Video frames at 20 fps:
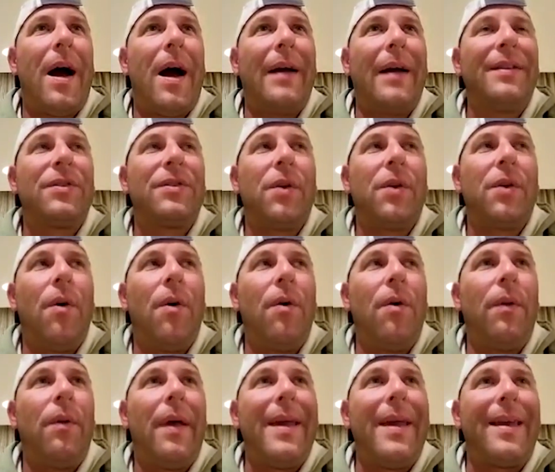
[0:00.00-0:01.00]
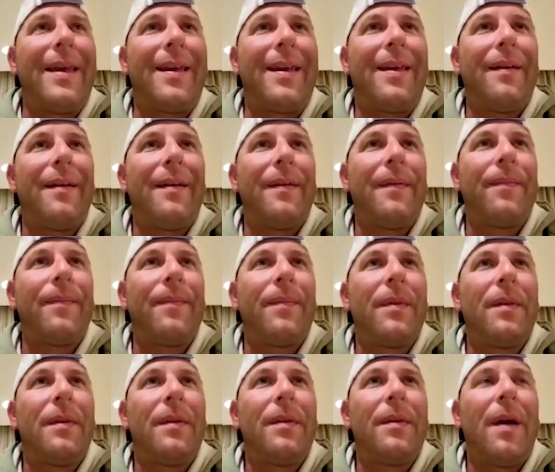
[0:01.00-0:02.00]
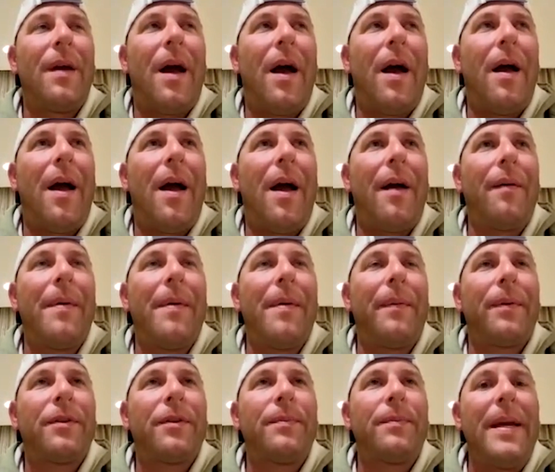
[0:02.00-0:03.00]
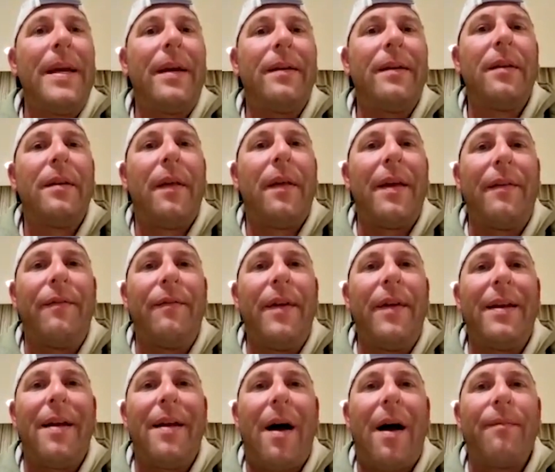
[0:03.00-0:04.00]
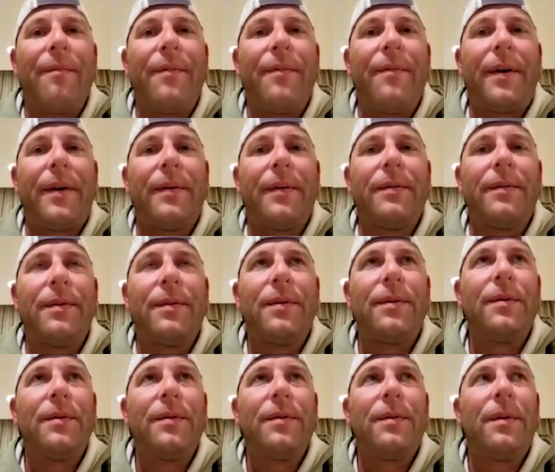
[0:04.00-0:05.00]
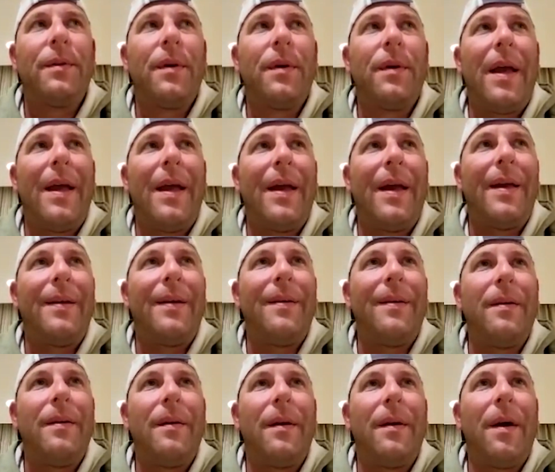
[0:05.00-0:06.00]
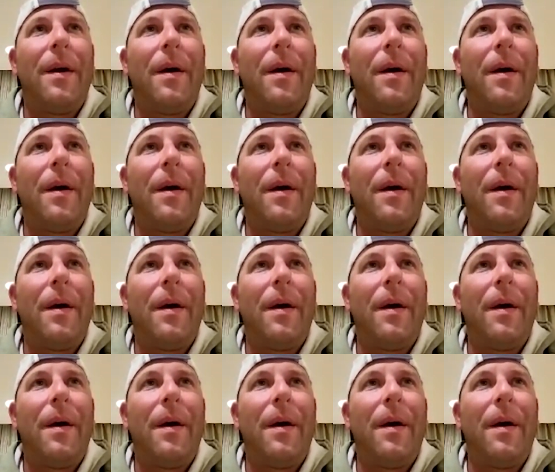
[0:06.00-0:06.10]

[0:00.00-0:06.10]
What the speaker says: I saw, like, I remember speaking to, like, Vietnam veterans, and